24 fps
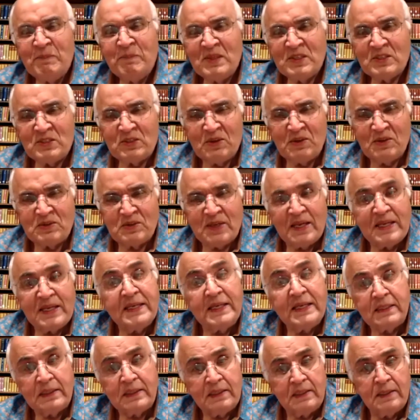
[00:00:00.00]
So I
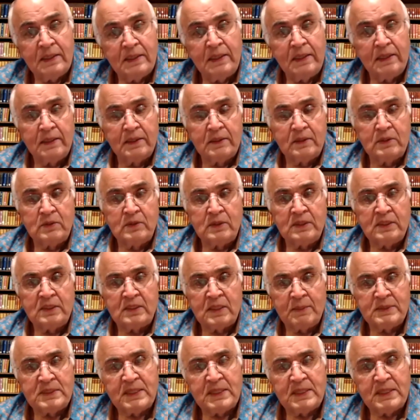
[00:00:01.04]
didn't do economics.